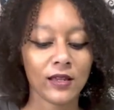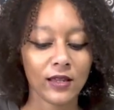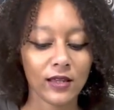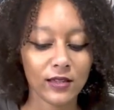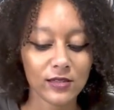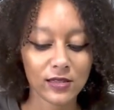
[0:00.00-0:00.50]

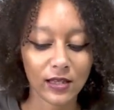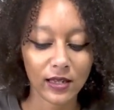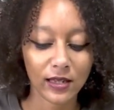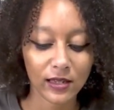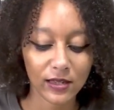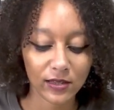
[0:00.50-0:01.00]
It's
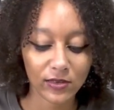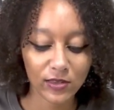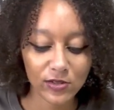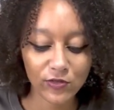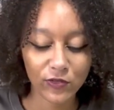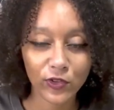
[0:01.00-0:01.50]
like
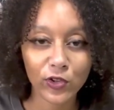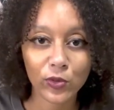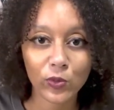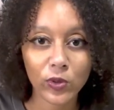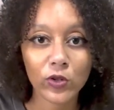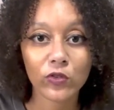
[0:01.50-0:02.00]
this fruit
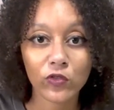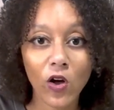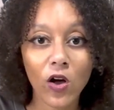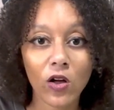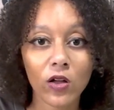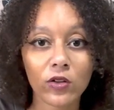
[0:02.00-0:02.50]
will
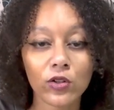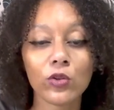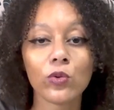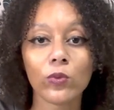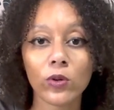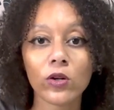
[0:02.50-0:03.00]
fall.
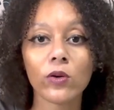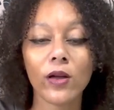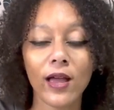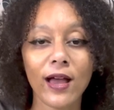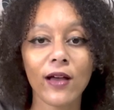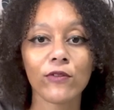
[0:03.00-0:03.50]
You will
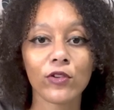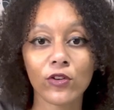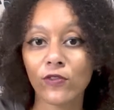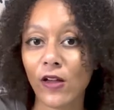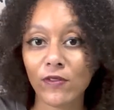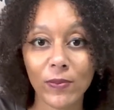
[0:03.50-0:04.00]
have your
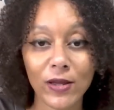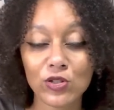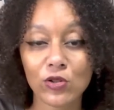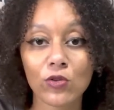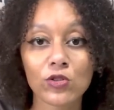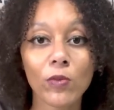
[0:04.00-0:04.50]
Five of
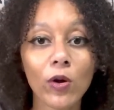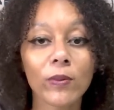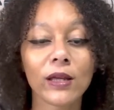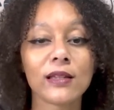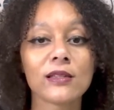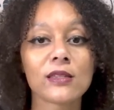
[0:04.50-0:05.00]
Pentacles
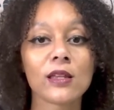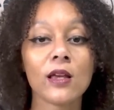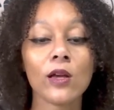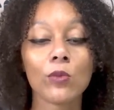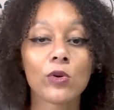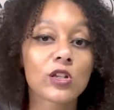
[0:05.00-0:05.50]
moments,
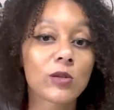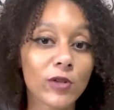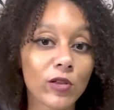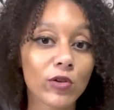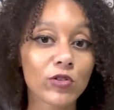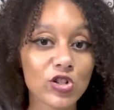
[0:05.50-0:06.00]
which can be a
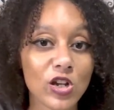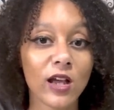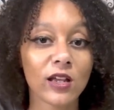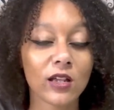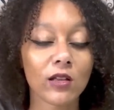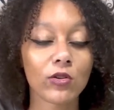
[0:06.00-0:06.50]
little
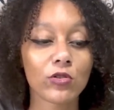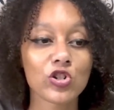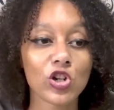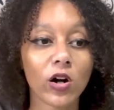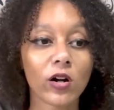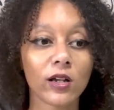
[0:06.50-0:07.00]
shocking, a little
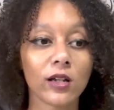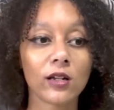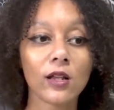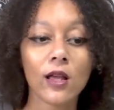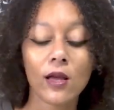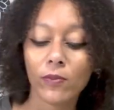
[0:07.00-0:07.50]

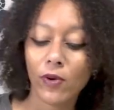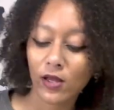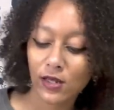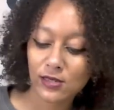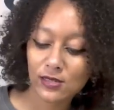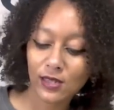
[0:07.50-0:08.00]
jarring, but
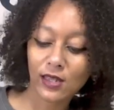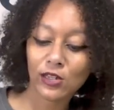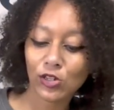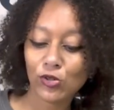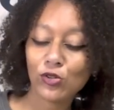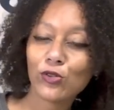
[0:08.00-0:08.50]
it's like
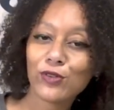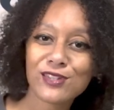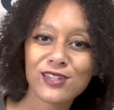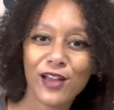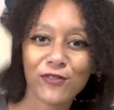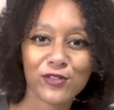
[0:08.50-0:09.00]
you knew this
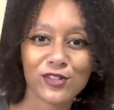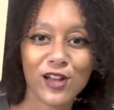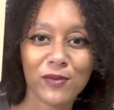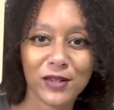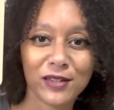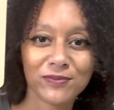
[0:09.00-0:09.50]
death was
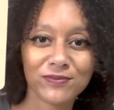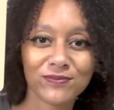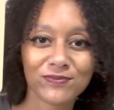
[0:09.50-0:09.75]
coming.